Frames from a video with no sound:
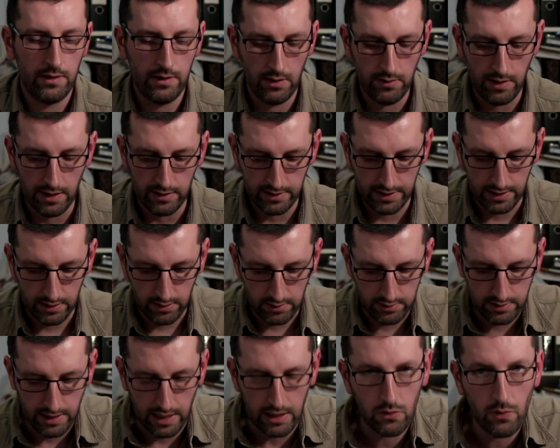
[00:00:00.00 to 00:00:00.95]
Now this heel
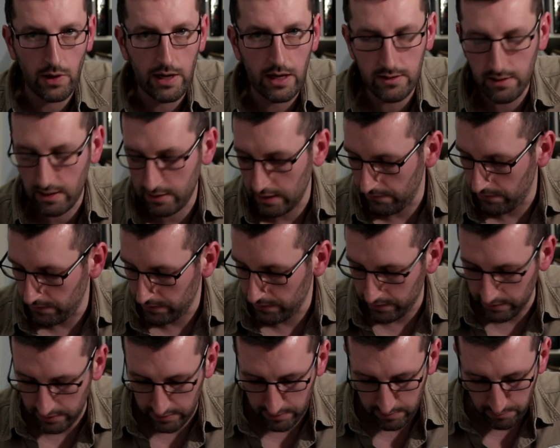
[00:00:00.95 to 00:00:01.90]
has got quite a
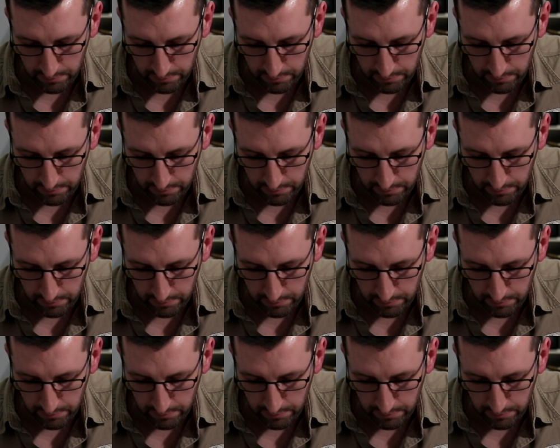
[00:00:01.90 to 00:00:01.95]
significant